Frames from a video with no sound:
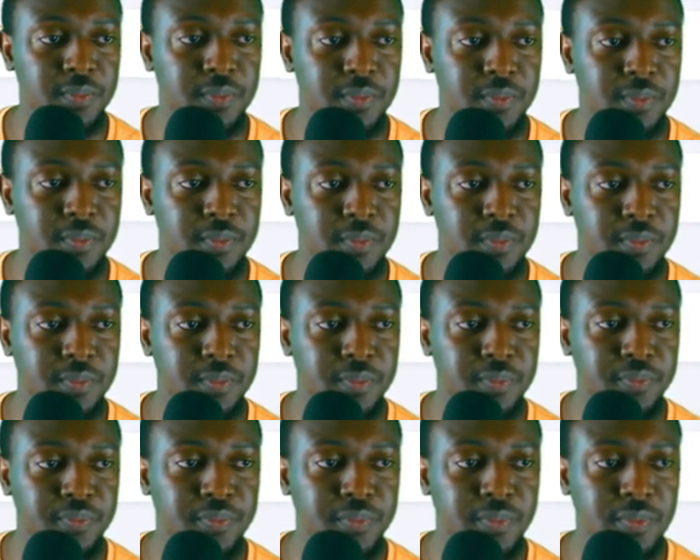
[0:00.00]

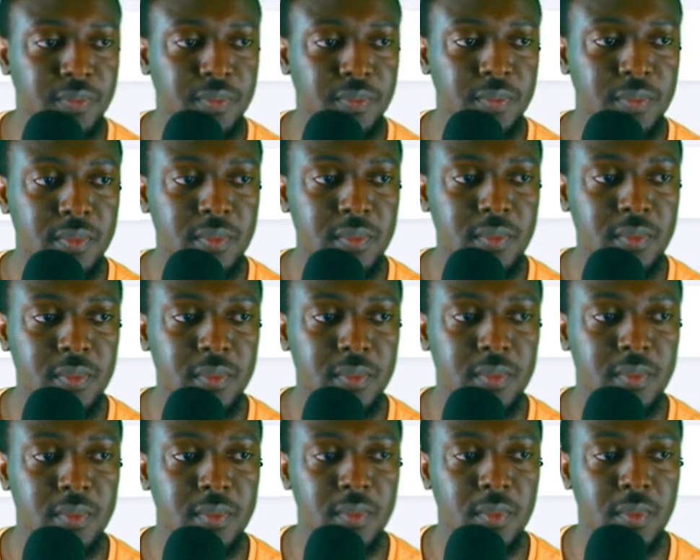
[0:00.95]

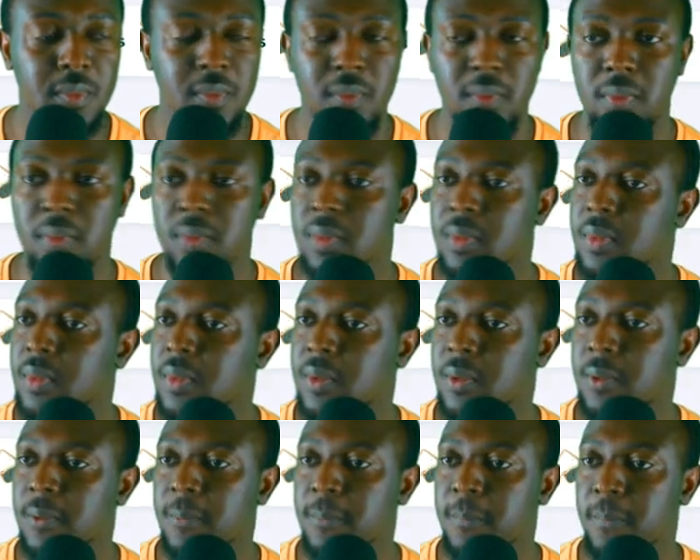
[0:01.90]

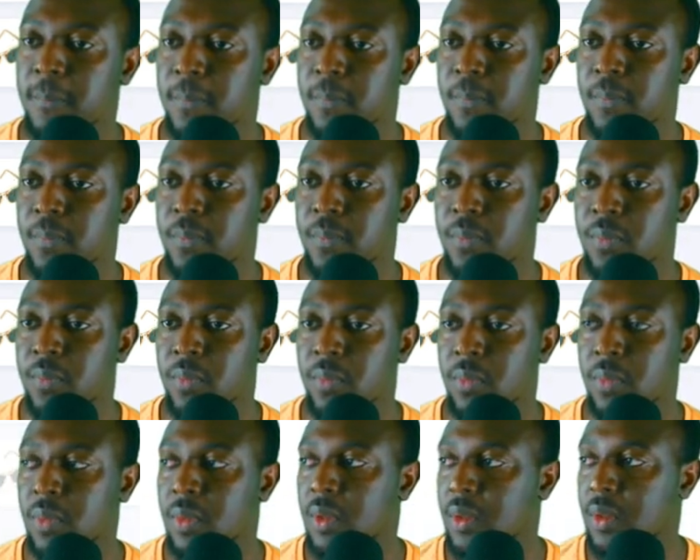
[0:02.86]

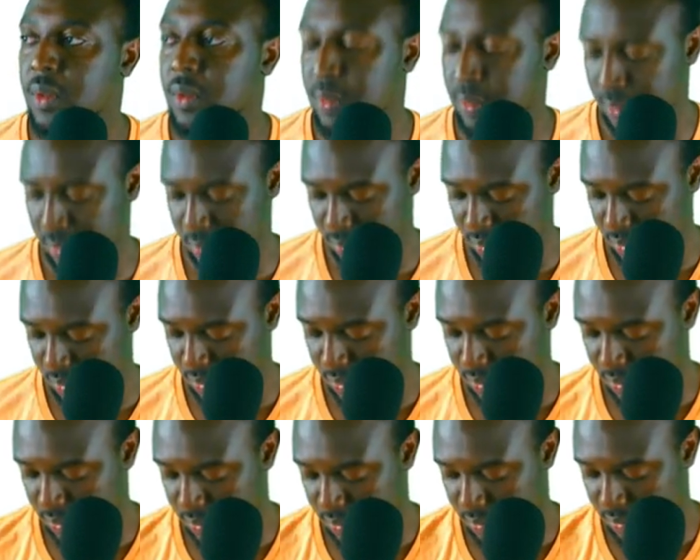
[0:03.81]

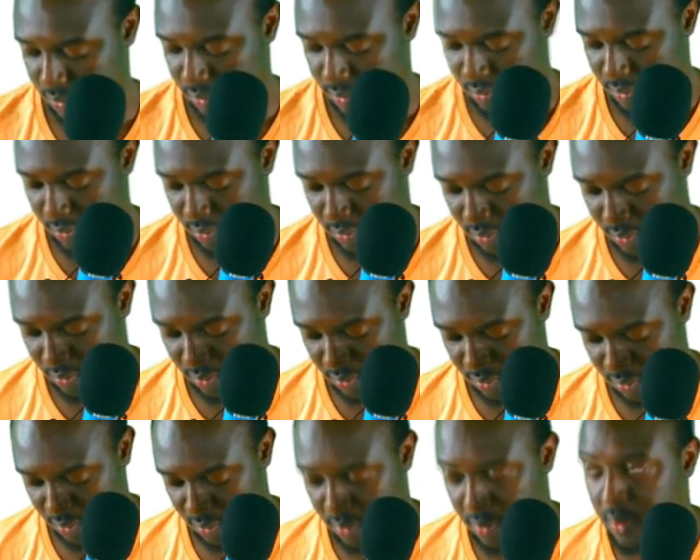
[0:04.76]

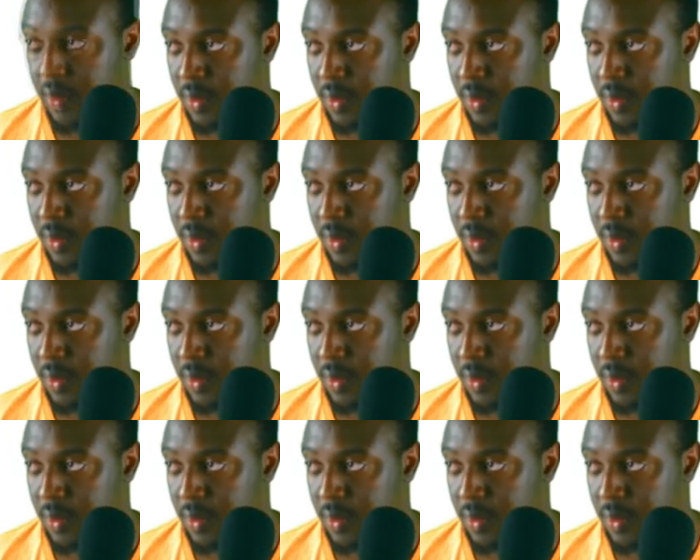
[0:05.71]
(silence)